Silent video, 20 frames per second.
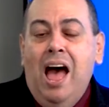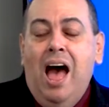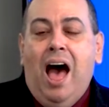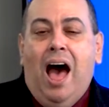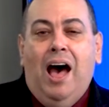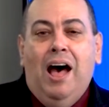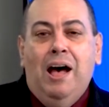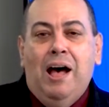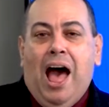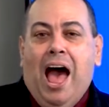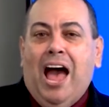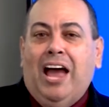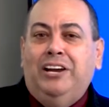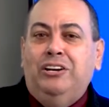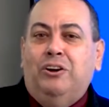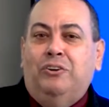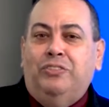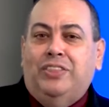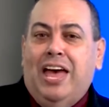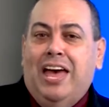I
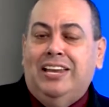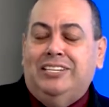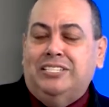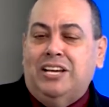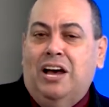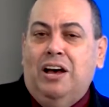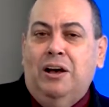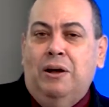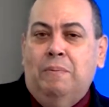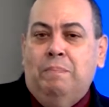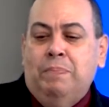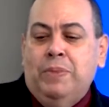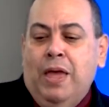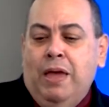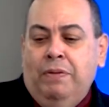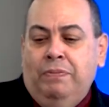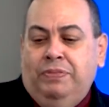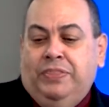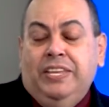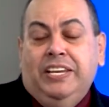know that
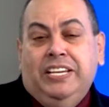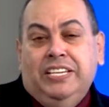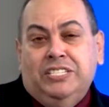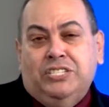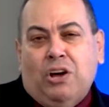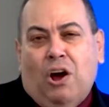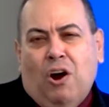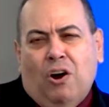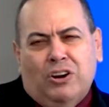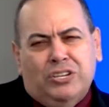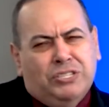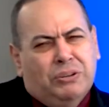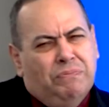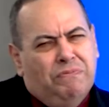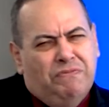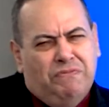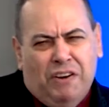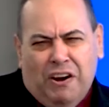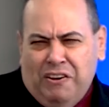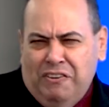these are some
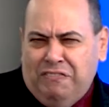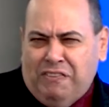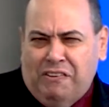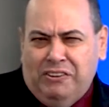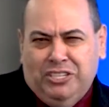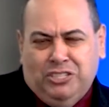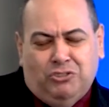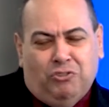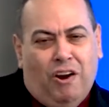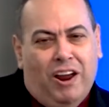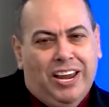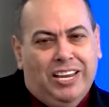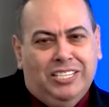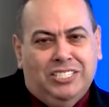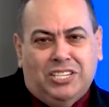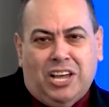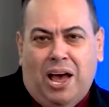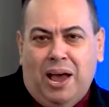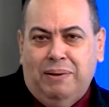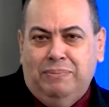very, very trying
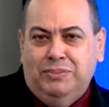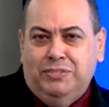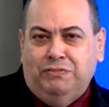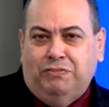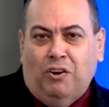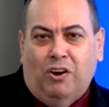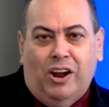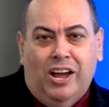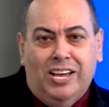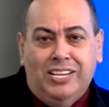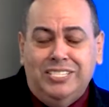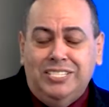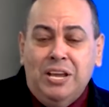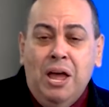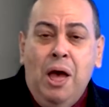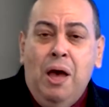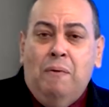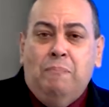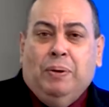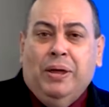times for us.
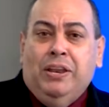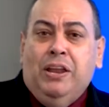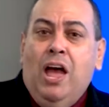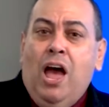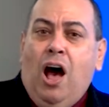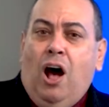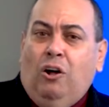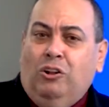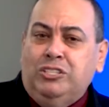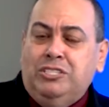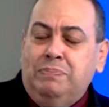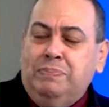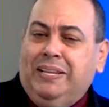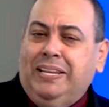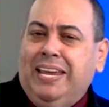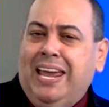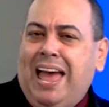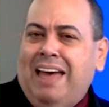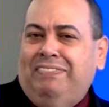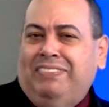But
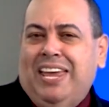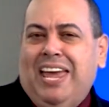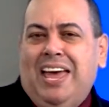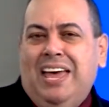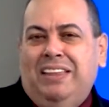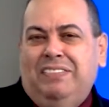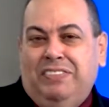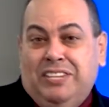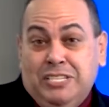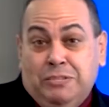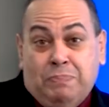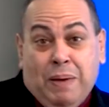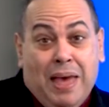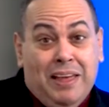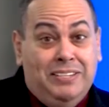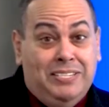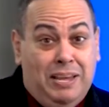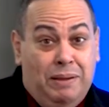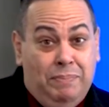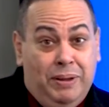ultimately, at the end, this
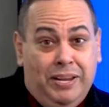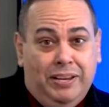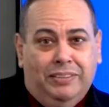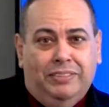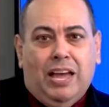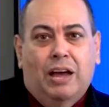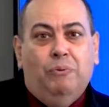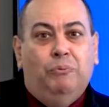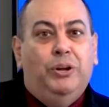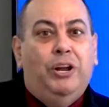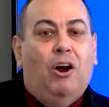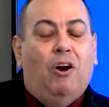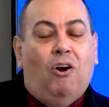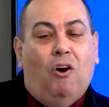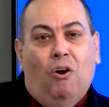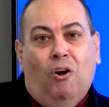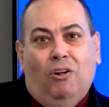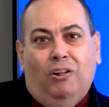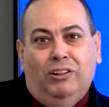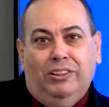pandemic that we are
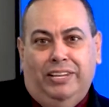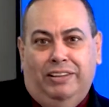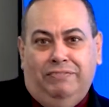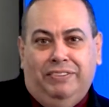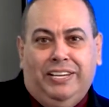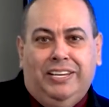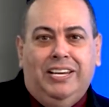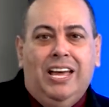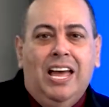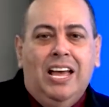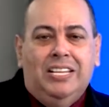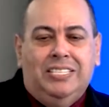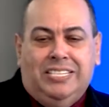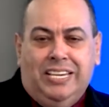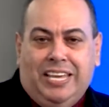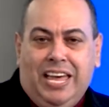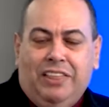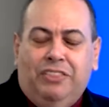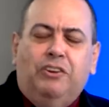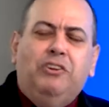all living
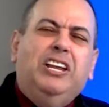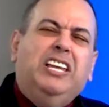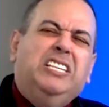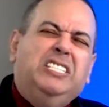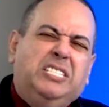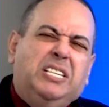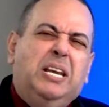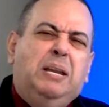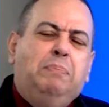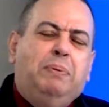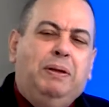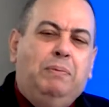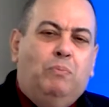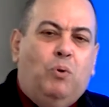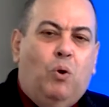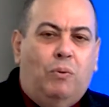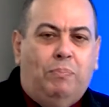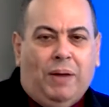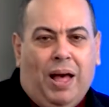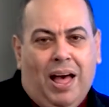together is going to be
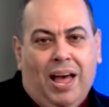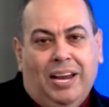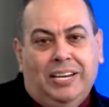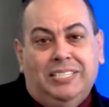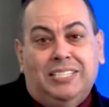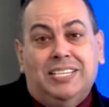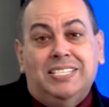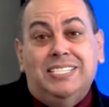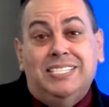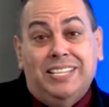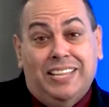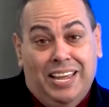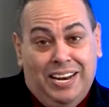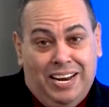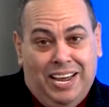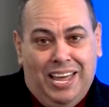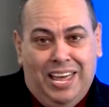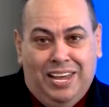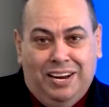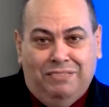more behind us than
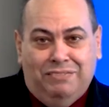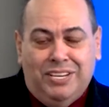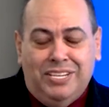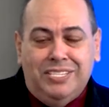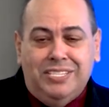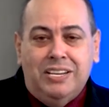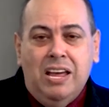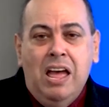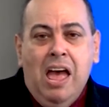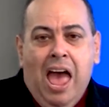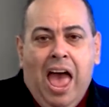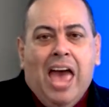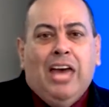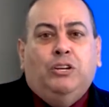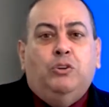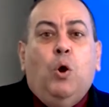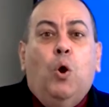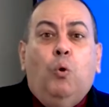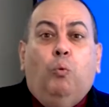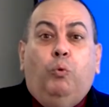ahead of us.
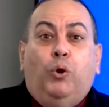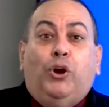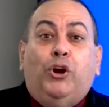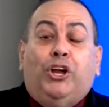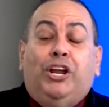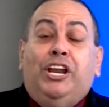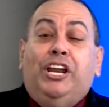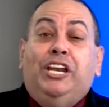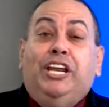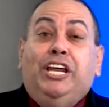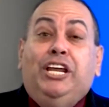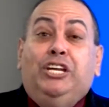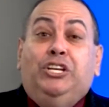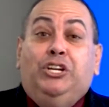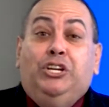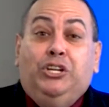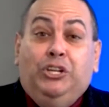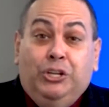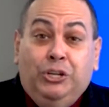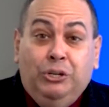And we're going to need
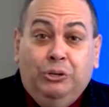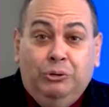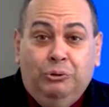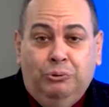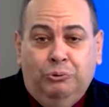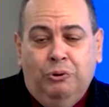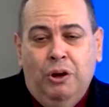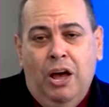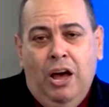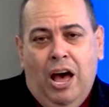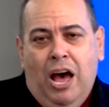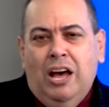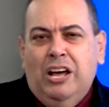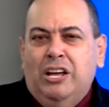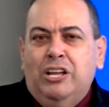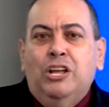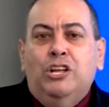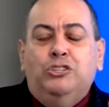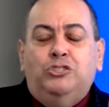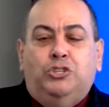you
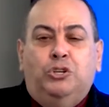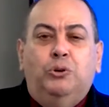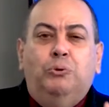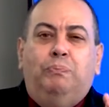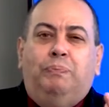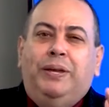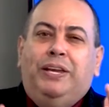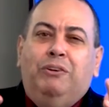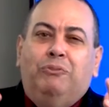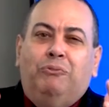to be